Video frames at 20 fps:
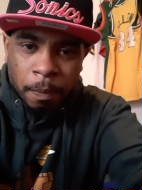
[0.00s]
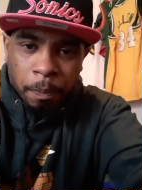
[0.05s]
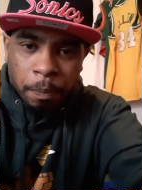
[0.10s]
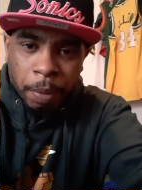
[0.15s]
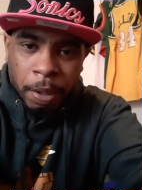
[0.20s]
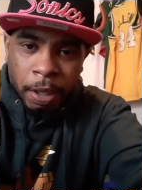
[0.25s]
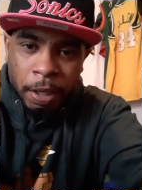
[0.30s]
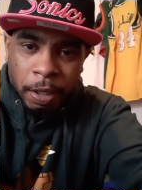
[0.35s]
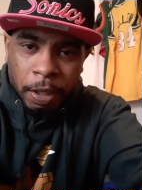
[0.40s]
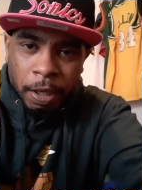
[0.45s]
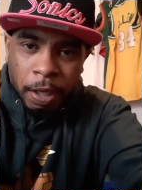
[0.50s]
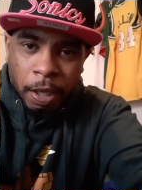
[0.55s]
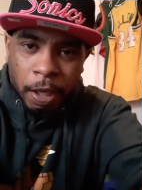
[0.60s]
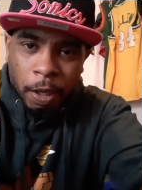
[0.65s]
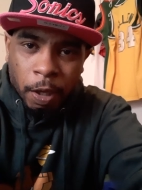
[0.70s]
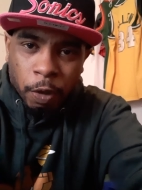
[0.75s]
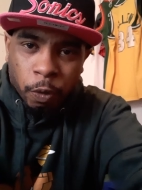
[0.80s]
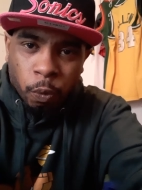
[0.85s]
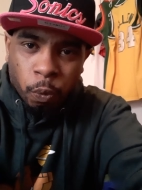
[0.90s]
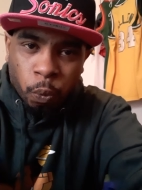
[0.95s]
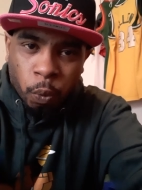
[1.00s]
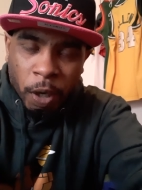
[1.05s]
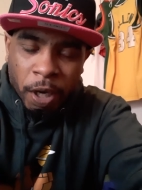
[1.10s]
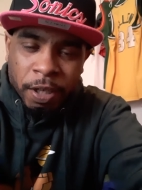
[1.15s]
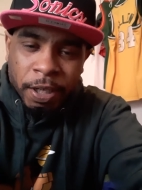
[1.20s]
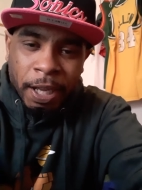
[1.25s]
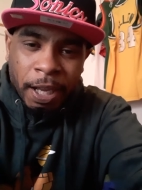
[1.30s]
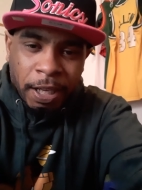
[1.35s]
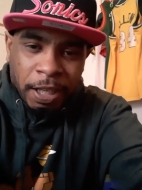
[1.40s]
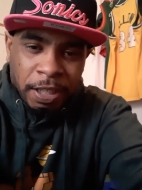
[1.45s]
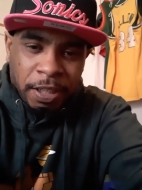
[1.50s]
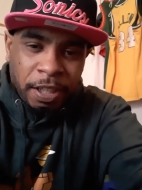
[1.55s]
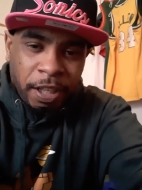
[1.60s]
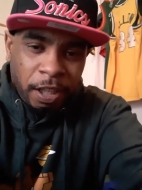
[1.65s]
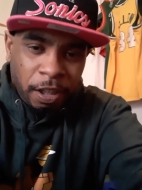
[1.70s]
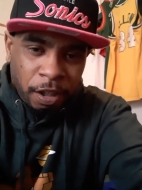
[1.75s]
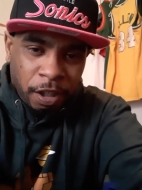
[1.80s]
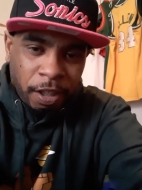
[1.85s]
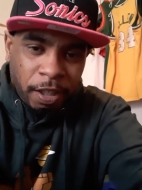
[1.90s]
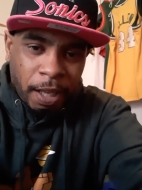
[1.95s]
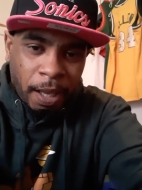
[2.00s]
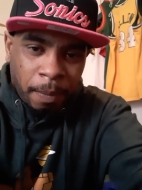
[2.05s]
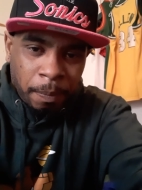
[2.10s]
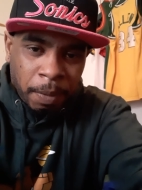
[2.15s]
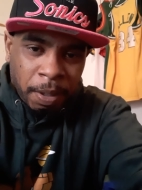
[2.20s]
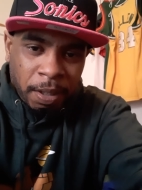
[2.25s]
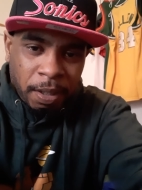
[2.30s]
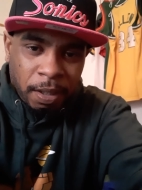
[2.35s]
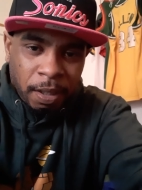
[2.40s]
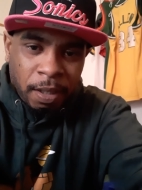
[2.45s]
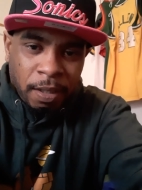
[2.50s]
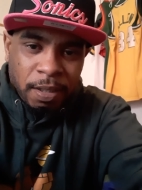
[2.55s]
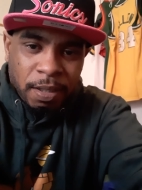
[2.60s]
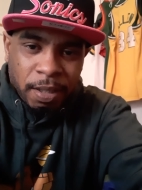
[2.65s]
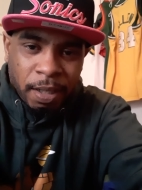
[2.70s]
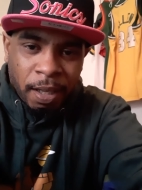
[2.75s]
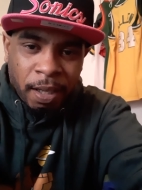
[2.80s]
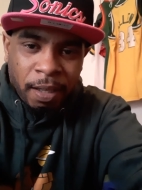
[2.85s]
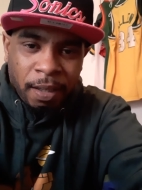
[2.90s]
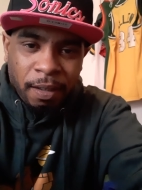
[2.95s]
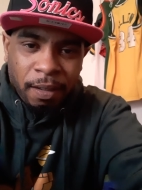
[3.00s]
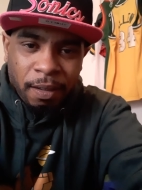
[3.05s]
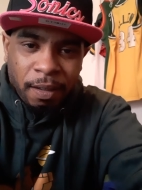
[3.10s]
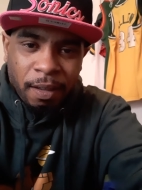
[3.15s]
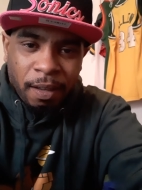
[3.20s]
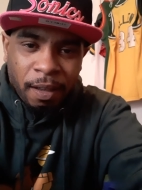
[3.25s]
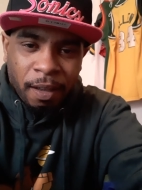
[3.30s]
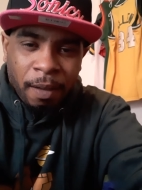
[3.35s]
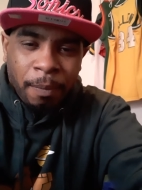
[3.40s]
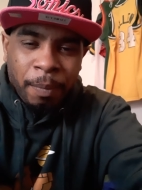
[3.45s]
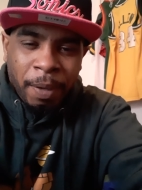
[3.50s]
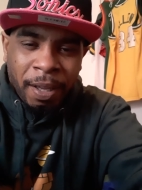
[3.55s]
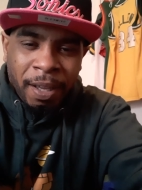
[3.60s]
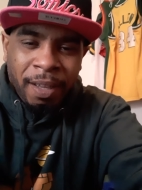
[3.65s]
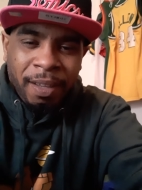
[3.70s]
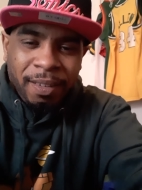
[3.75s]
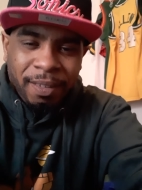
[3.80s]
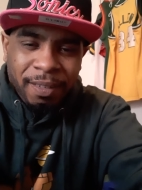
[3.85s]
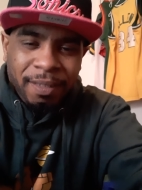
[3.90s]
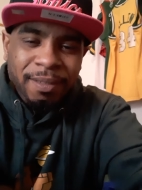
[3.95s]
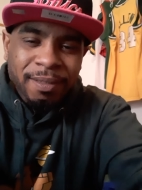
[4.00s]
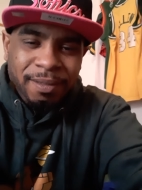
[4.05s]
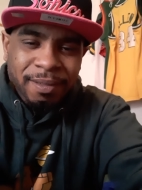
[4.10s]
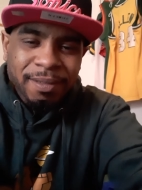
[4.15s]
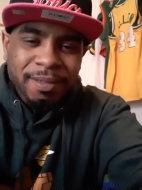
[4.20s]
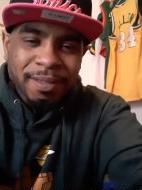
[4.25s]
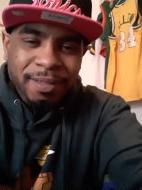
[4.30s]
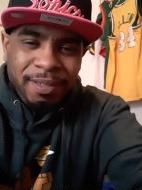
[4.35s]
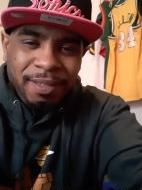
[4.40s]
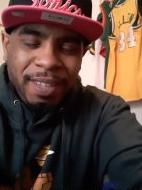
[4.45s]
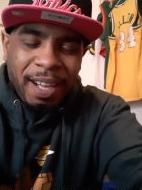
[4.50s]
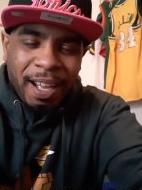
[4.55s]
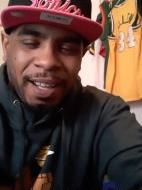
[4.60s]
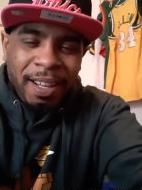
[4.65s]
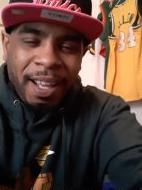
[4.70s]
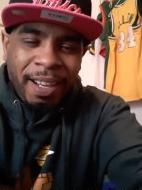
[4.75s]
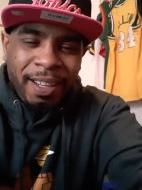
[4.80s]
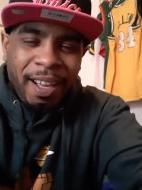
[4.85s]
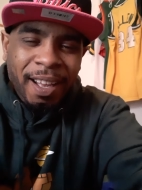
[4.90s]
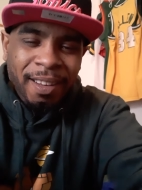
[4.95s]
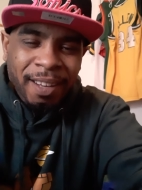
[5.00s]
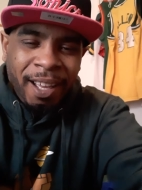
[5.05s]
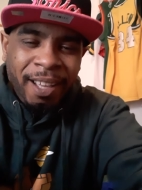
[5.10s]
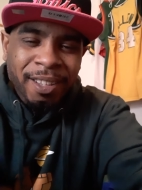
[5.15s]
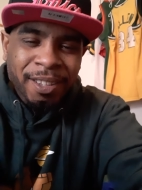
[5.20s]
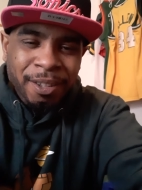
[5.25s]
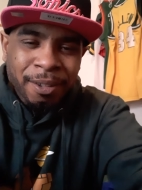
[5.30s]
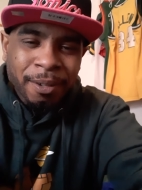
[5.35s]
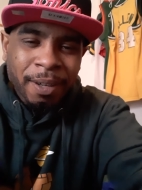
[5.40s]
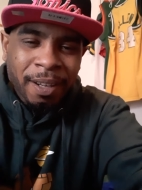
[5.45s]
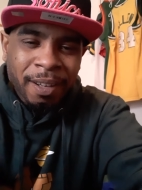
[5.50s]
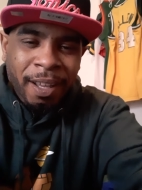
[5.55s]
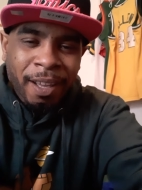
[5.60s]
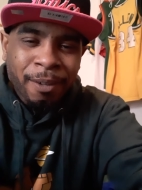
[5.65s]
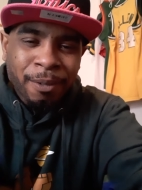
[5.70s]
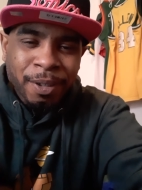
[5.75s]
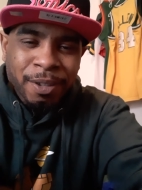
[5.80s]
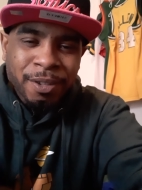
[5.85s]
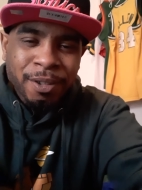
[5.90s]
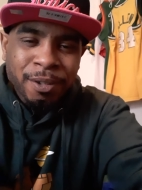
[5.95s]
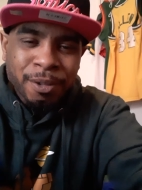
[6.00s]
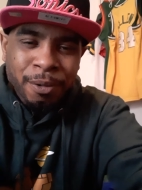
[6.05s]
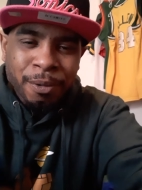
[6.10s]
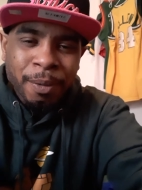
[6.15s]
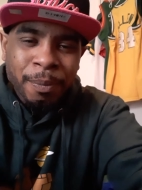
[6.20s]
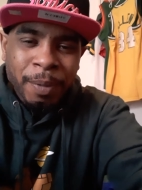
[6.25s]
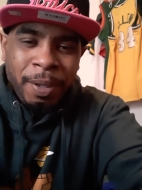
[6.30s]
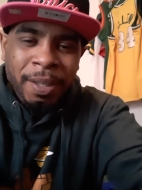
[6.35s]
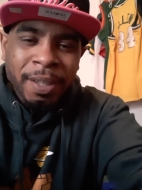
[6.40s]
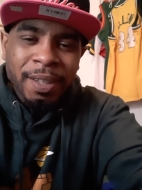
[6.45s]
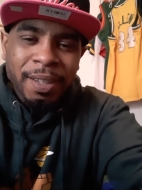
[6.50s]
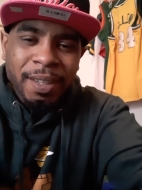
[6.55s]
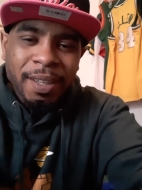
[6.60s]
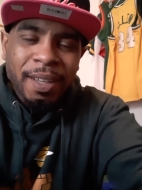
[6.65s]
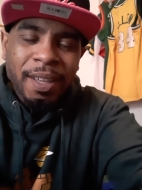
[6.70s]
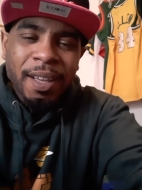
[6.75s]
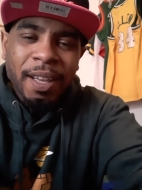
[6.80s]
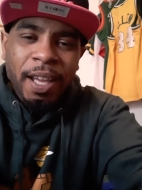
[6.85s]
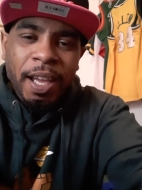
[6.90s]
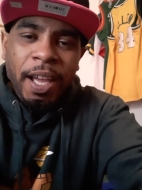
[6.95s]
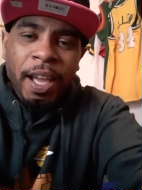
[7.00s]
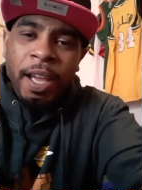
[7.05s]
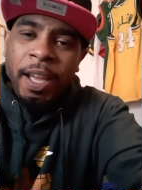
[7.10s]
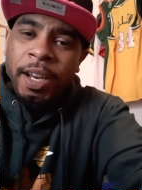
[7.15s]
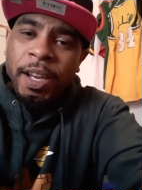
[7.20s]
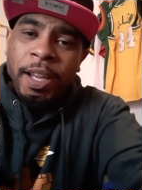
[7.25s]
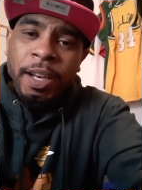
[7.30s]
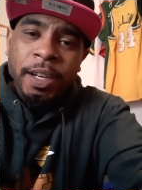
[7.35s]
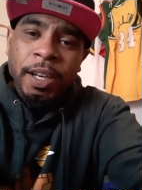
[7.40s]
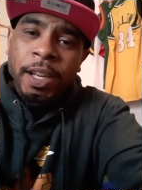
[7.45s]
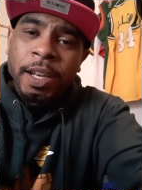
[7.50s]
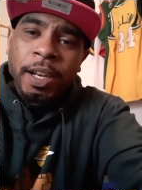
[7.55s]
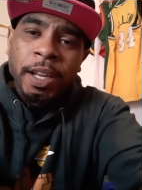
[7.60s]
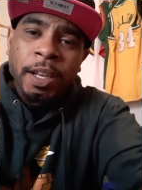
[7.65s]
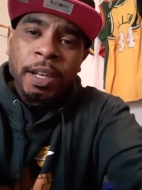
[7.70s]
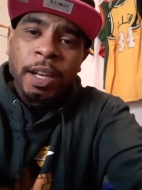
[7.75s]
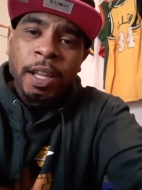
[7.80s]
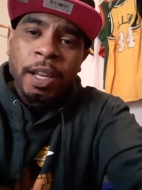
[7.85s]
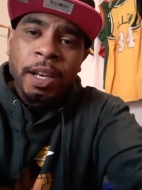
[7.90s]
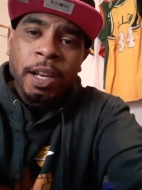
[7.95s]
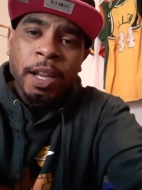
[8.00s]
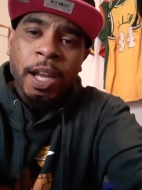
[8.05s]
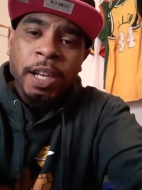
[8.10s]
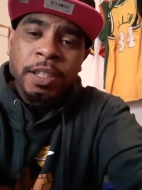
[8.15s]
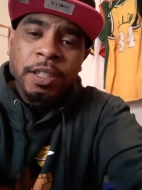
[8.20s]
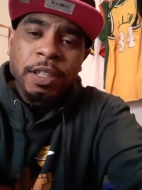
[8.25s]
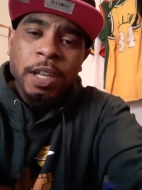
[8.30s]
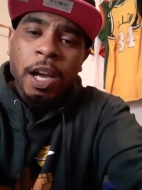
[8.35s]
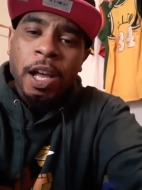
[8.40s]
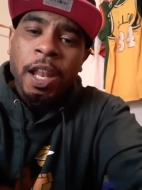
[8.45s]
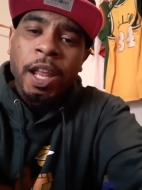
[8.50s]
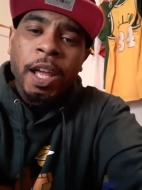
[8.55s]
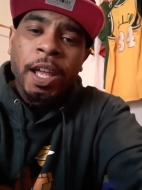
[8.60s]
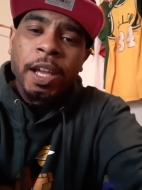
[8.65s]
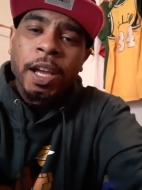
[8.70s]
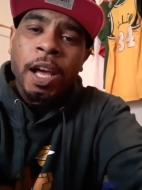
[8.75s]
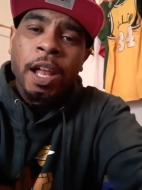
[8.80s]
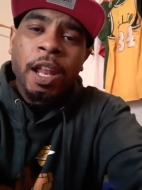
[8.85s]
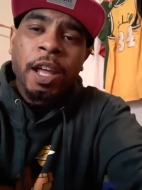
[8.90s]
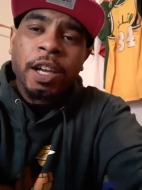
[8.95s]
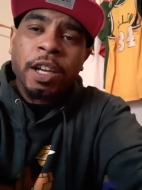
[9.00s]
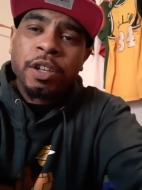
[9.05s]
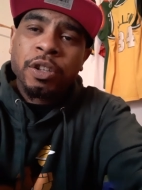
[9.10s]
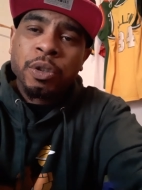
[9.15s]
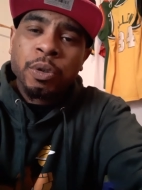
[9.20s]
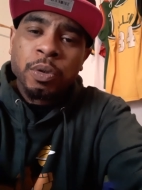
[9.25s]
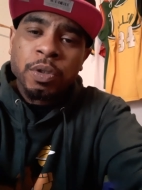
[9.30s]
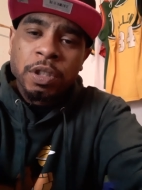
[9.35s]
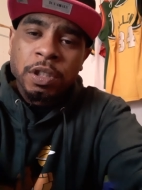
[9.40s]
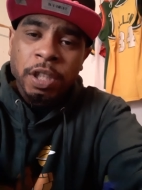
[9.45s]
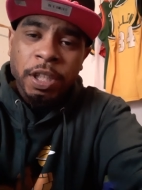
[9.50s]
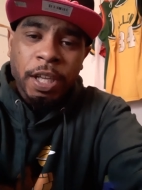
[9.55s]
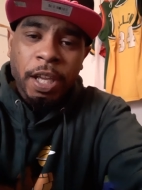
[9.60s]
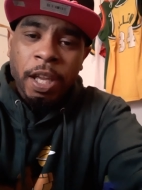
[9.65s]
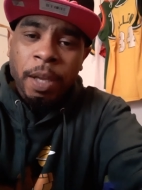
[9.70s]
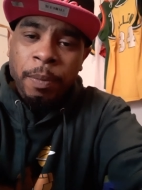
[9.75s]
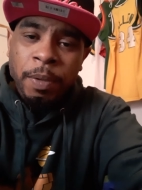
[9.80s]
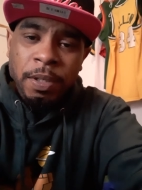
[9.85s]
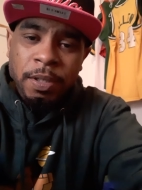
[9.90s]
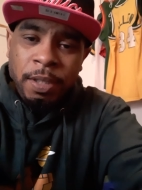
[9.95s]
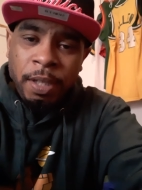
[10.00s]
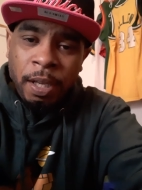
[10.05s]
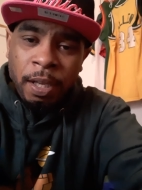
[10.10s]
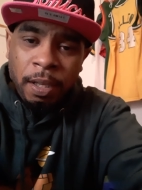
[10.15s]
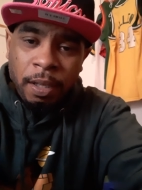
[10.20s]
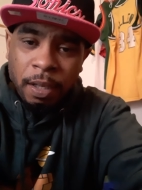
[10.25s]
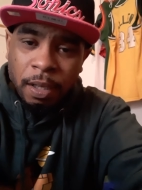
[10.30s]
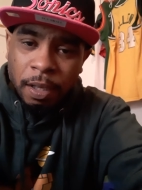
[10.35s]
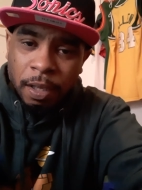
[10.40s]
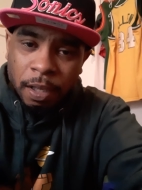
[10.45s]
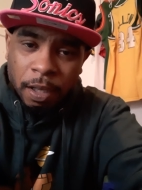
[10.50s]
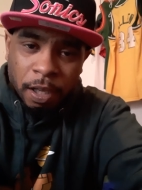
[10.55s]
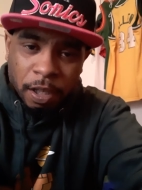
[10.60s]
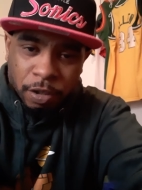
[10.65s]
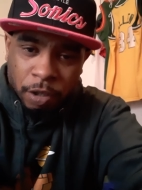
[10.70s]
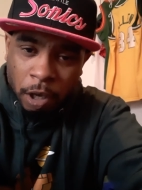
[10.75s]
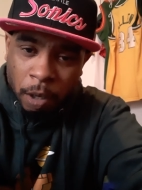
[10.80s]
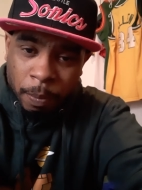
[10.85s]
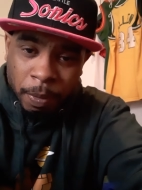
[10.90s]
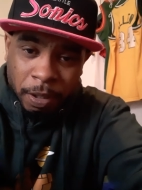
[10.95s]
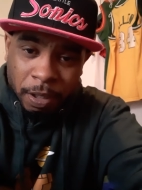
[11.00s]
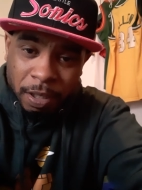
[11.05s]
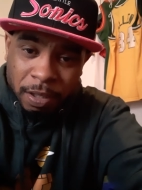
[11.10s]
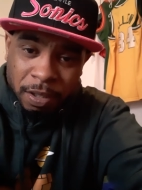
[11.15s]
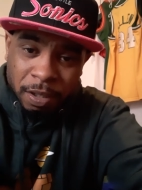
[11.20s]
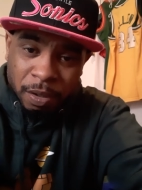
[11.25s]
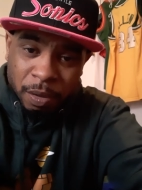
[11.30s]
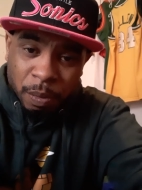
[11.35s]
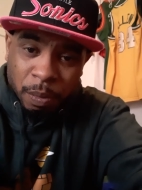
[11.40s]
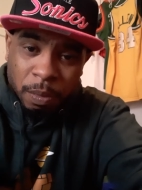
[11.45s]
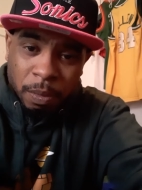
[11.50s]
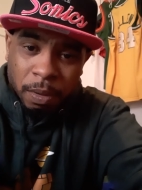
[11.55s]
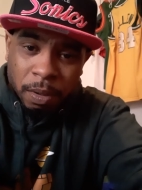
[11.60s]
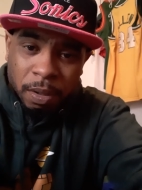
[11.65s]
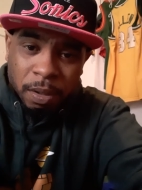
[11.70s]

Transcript: But one day he did look at me and say, "Man, I like I like you. I like what you're doing, man." And and and, and I just all I all I could do is look at him and say, "It's all because of you.